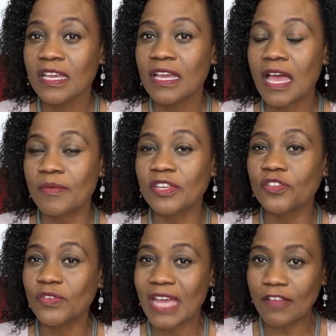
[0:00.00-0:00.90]
I mean,
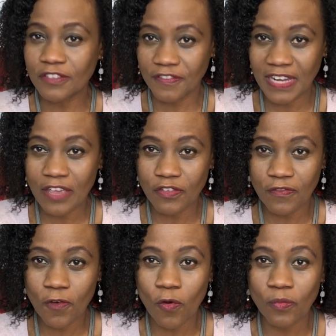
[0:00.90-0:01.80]
you'd have to fill out your
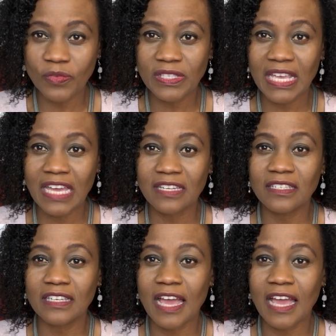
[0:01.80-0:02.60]
forms, and